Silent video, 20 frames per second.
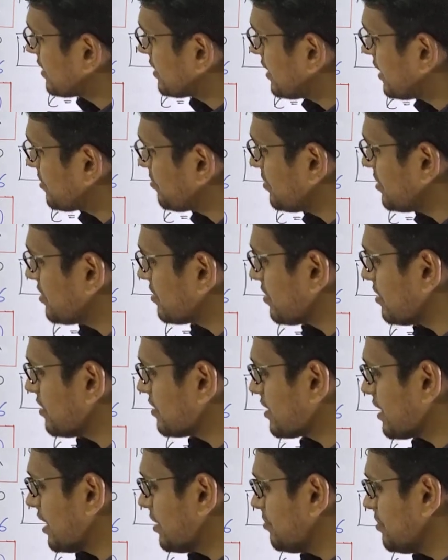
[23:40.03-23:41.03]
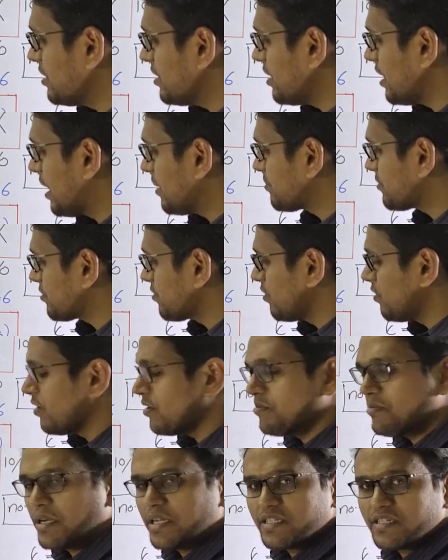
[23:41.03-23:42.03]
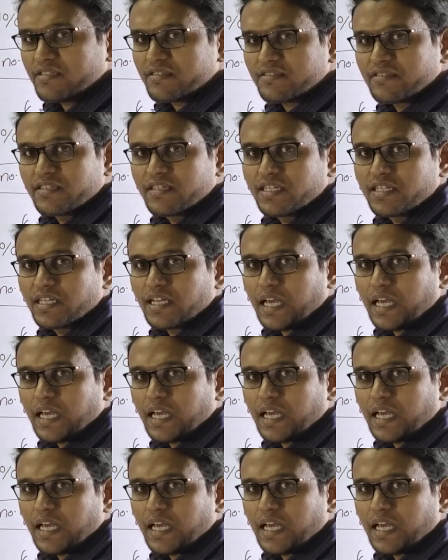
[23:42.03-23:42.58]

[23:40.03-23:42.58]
That means it can be epsilon minus